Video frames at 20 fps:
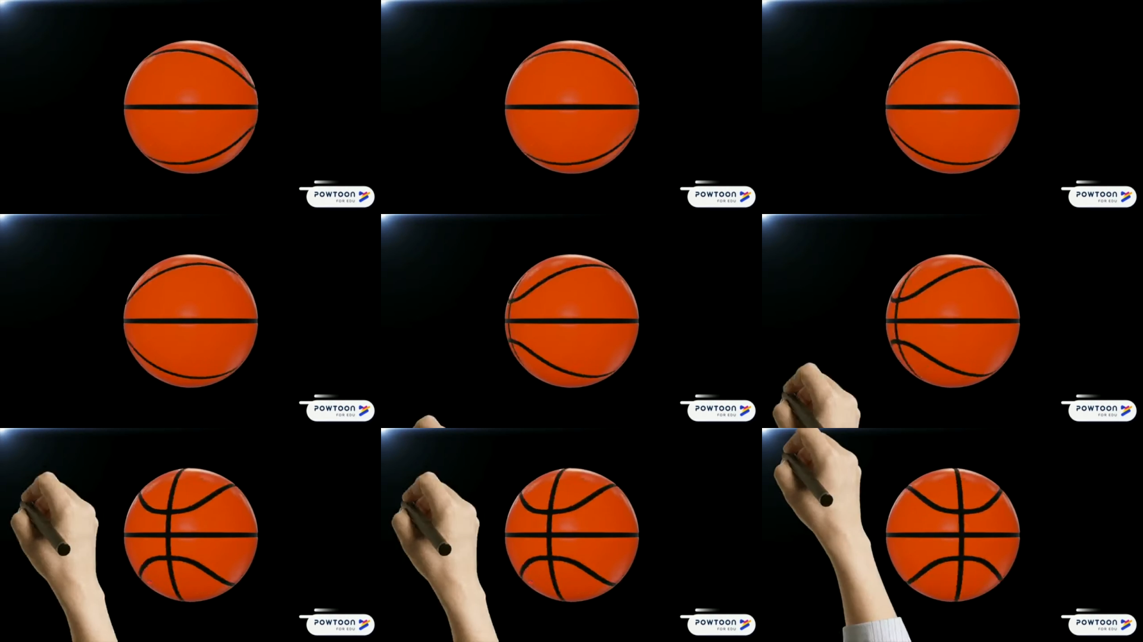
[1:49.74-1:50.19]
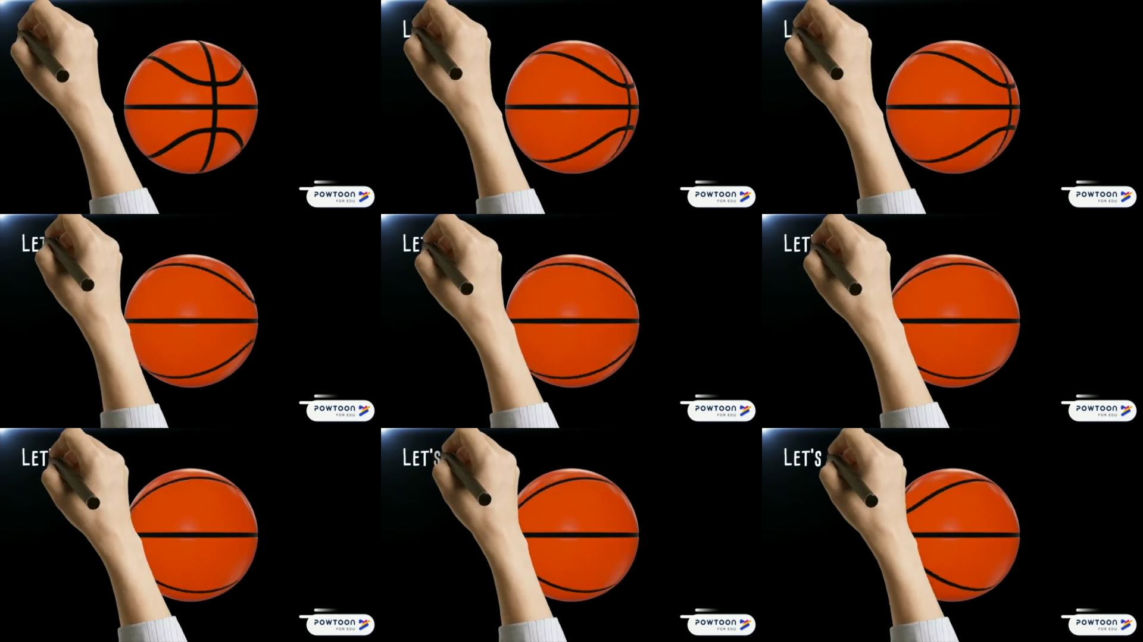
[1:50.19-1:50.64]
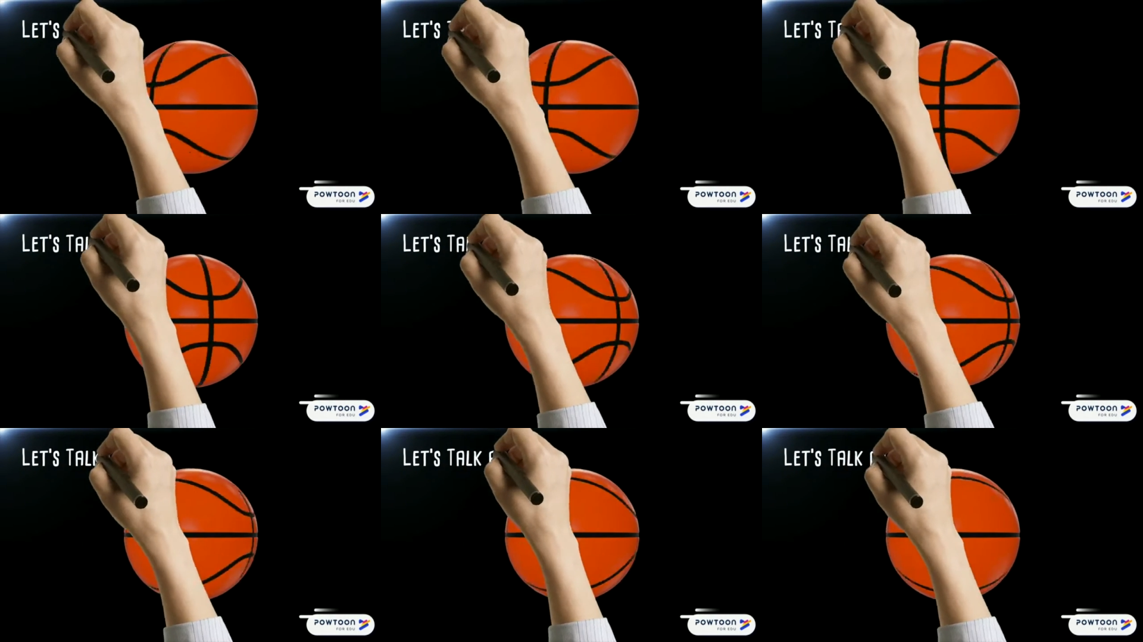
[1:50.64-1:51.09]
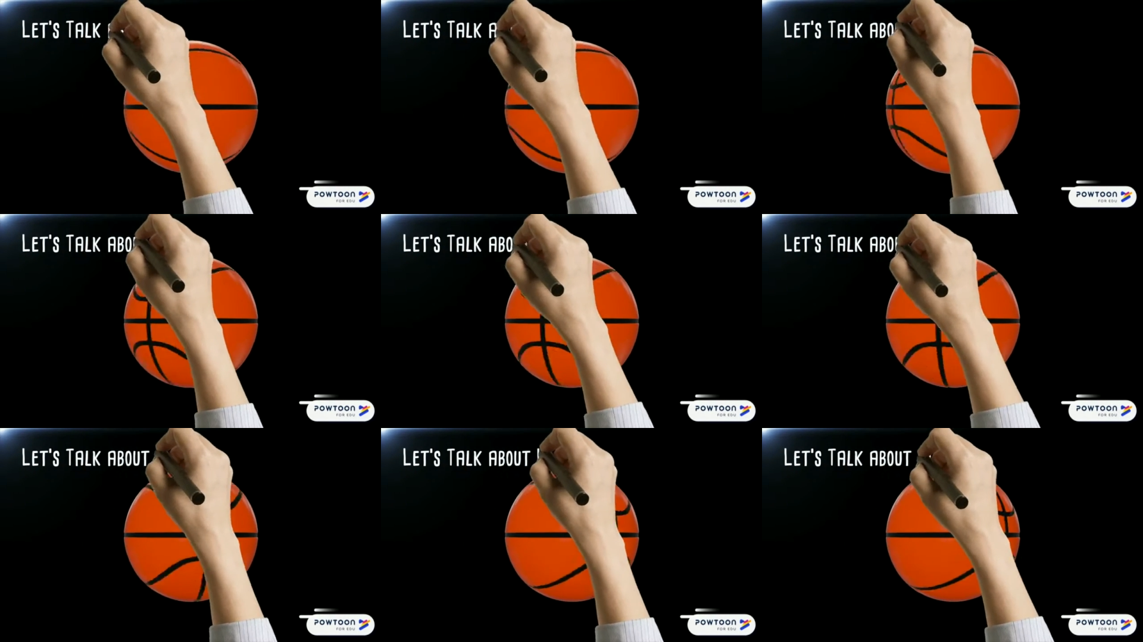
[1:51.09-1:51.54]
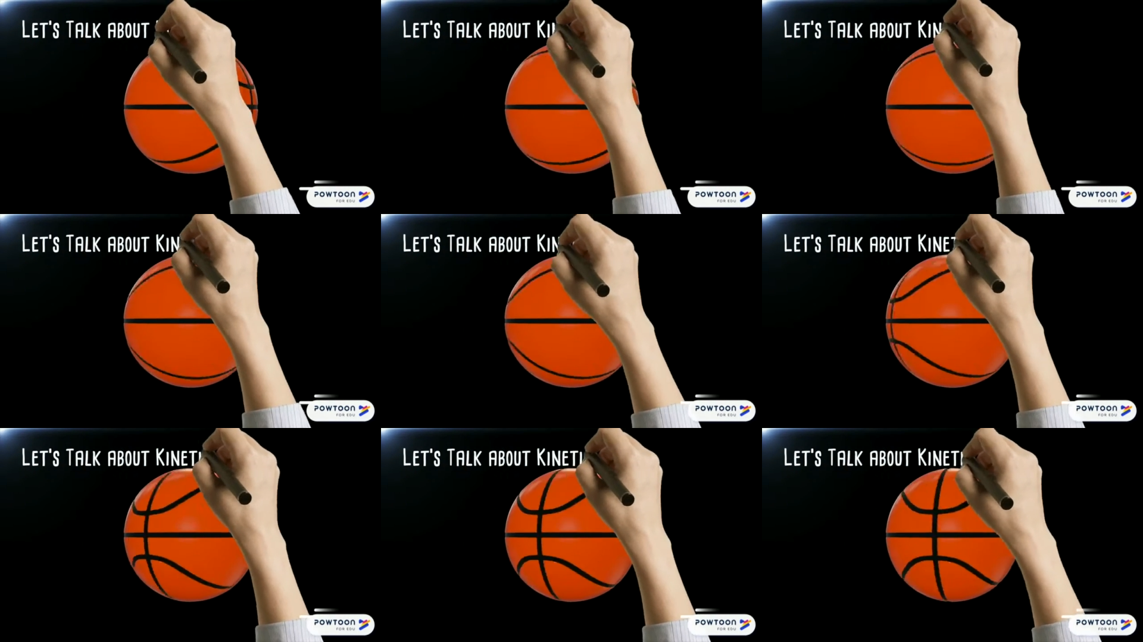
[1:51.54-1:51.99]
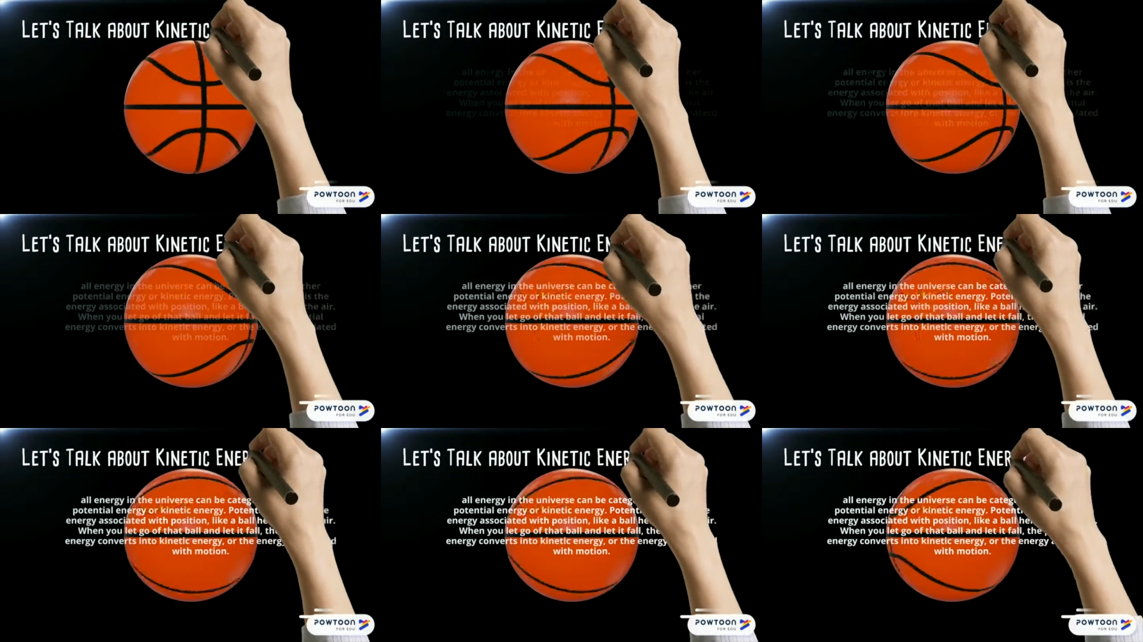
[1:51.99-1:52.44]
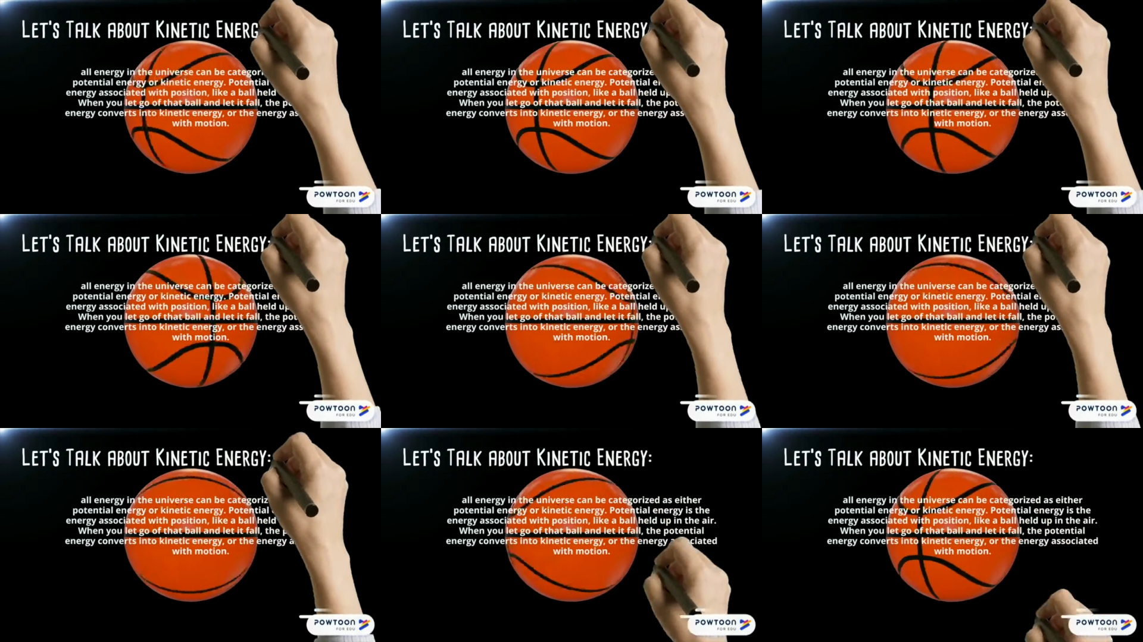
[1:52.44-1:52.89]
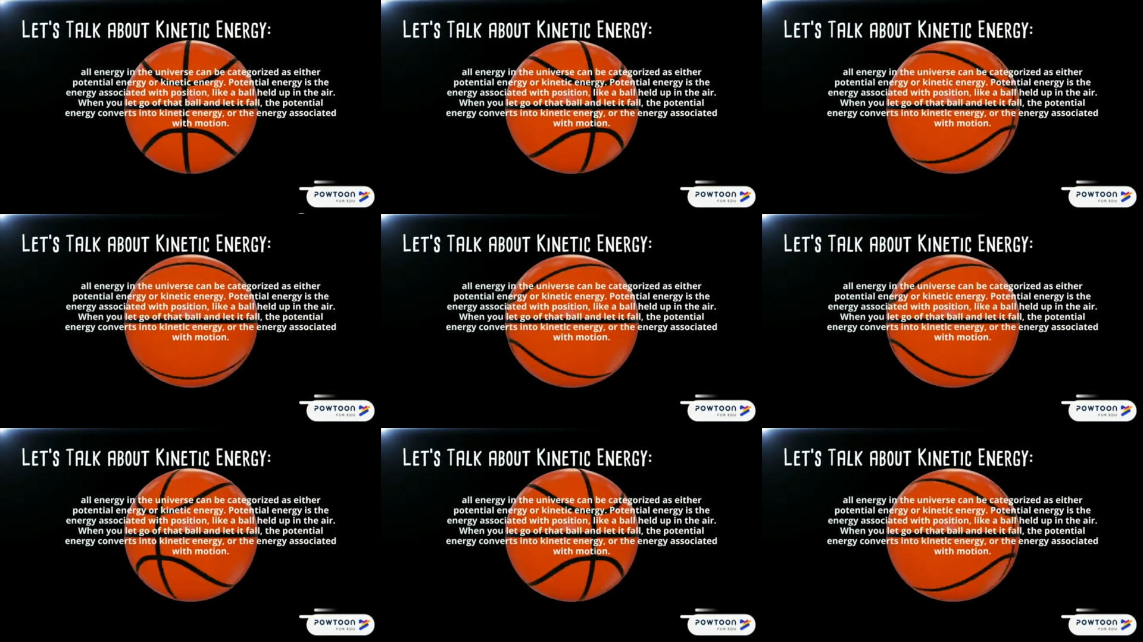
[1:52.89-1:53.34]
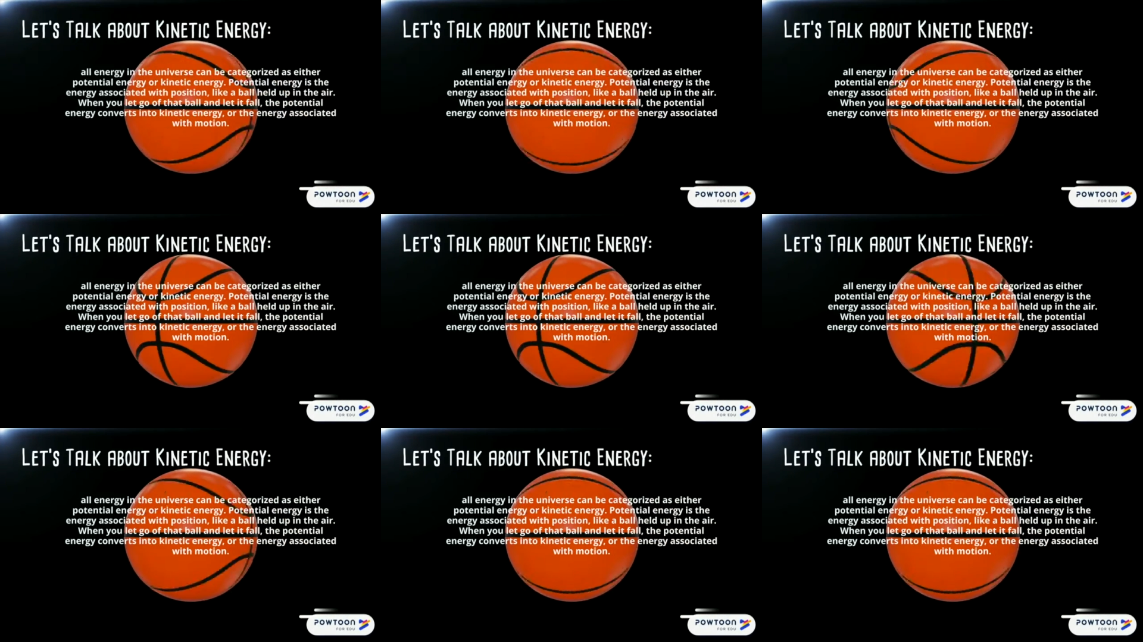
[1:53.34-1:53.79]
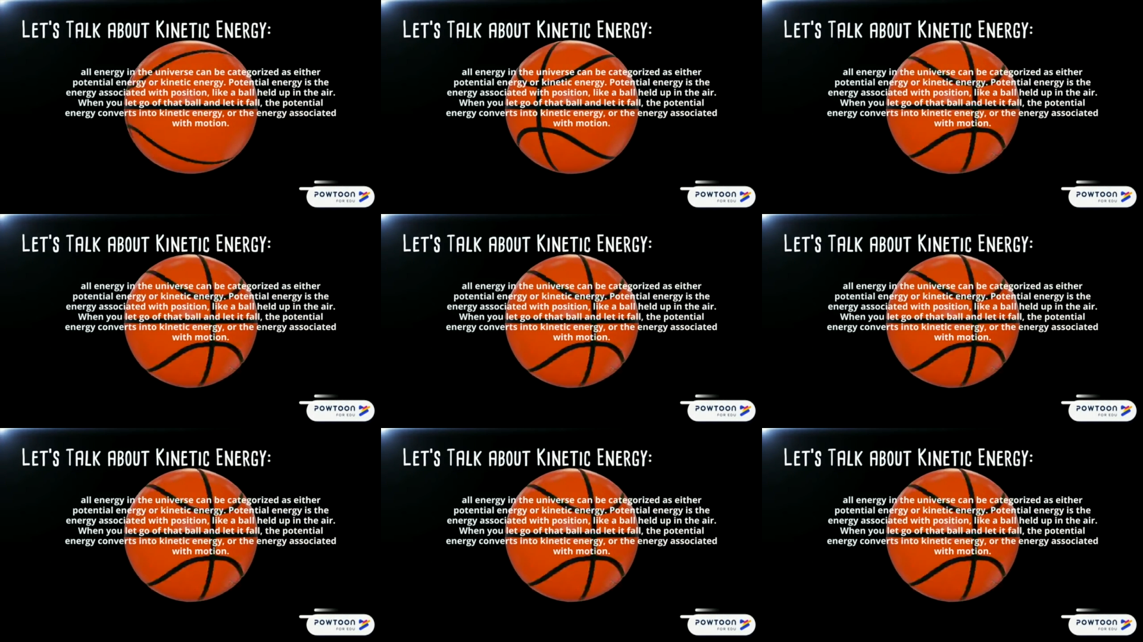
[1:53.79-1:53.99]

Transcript: Nobody's mouth can be seen.